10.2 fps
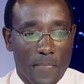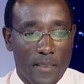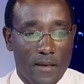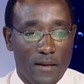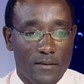
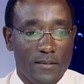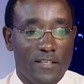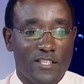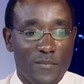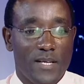
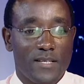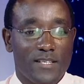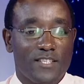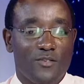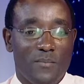This
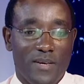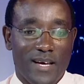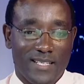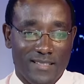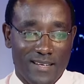means it will be
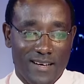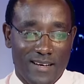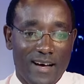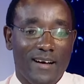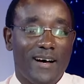at
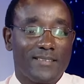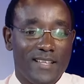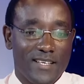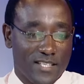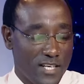
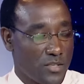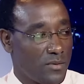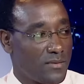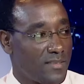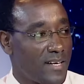the
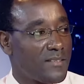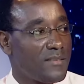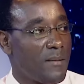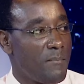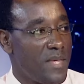threshold,
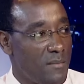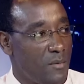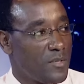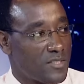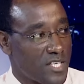at the
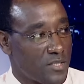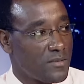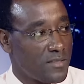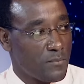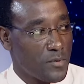minimum
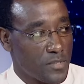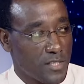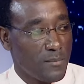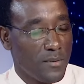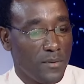threshold
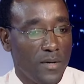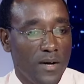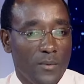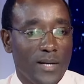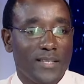possible,
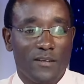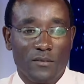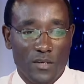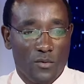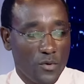where they're
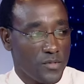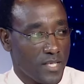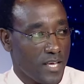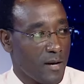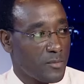not really
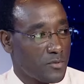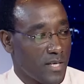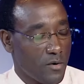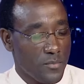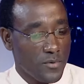causing harm to
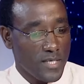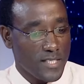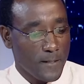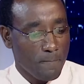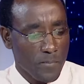the
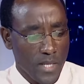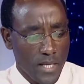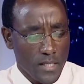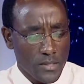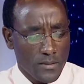community.
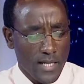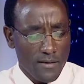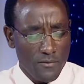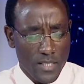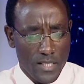So the
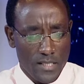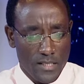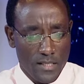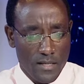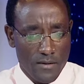government
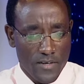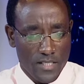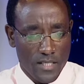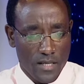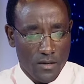is really
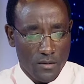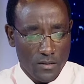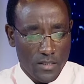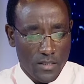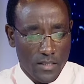investing a lot.